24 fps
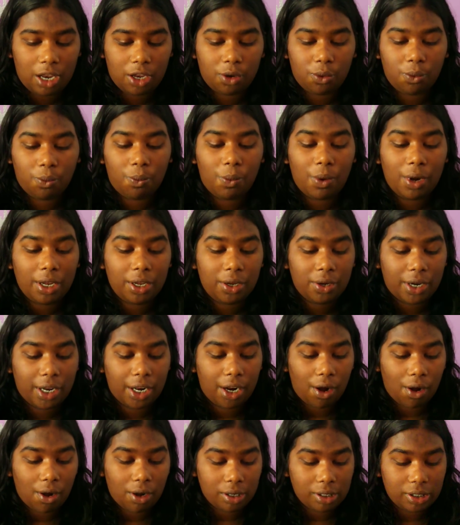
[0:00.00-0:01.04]
What you
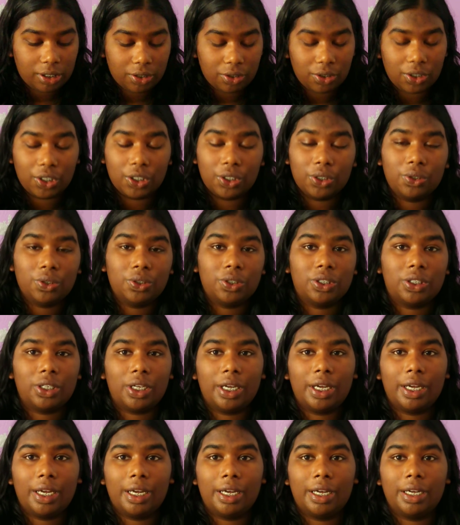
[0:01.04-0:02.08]
can also use
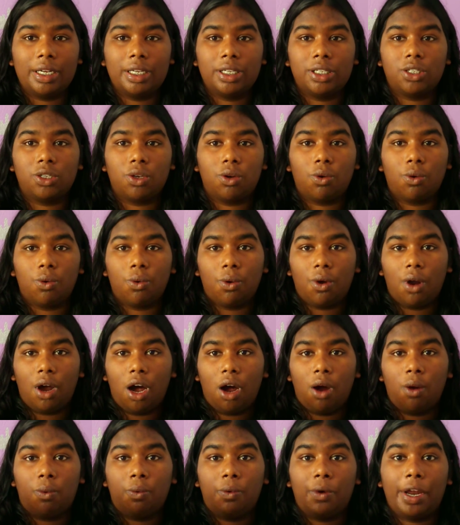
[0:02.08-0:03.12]
is
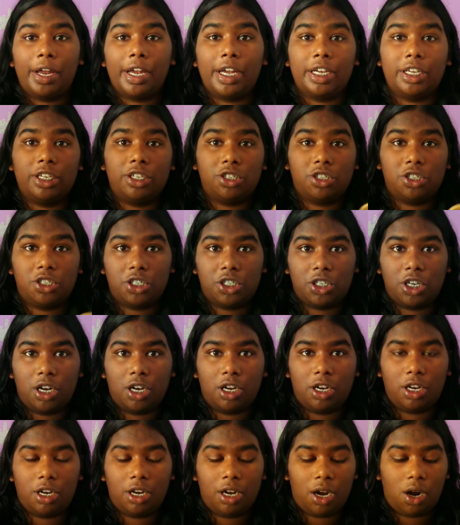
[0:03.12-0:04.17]
a range
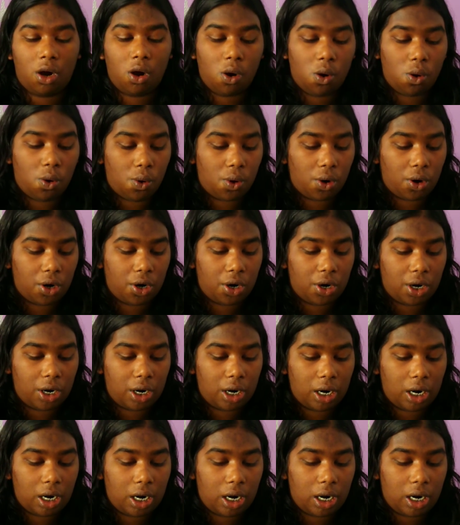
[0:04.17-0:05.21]

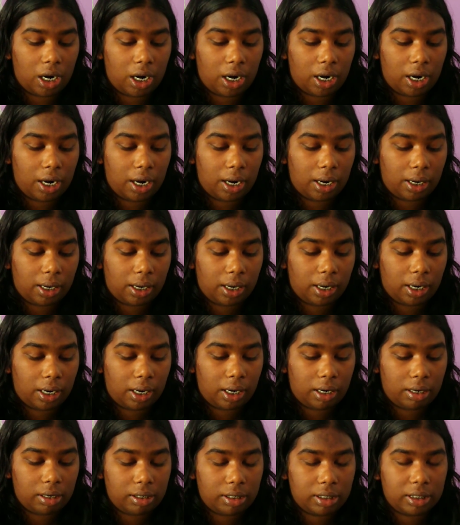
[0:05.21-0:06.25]
or
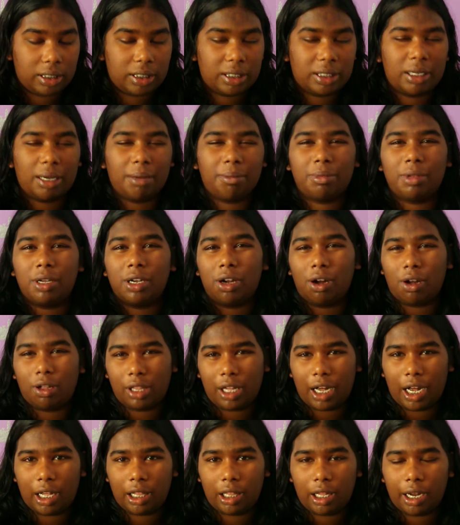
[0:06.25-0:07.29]
something on
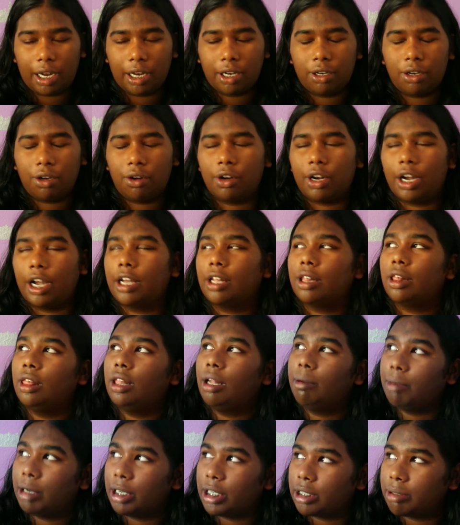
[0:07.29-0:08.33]
that line. Okay,
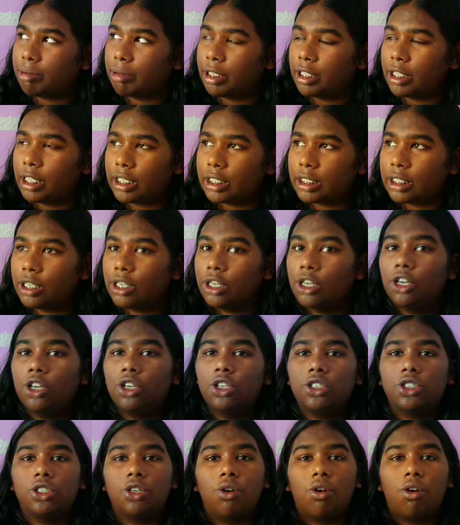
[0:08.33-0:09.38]
let me explain this.
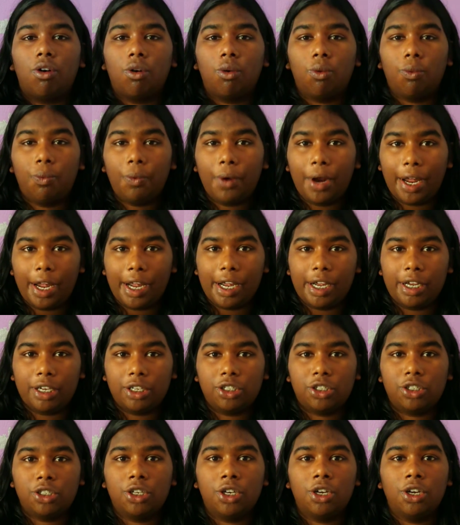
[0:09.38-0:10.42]
So a
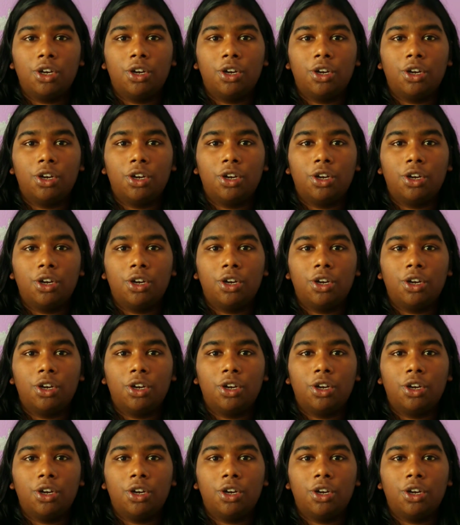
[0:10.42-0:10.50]
range